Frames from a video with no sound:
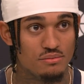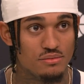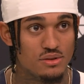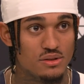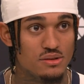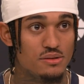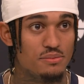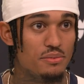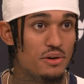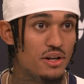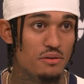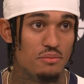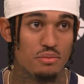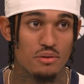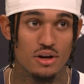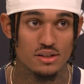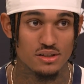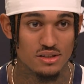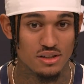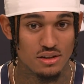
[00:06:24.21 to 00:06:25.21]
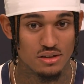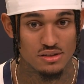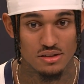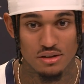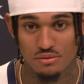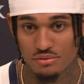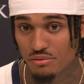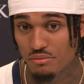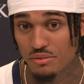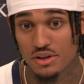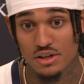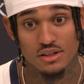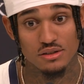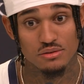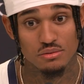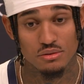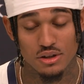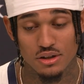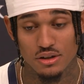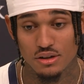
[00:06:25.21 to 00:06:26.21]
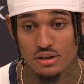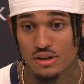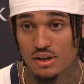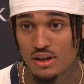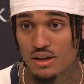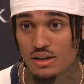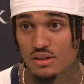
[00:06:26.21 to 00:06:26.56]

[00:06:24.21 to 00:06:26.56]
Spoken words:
sped the process up for me as well.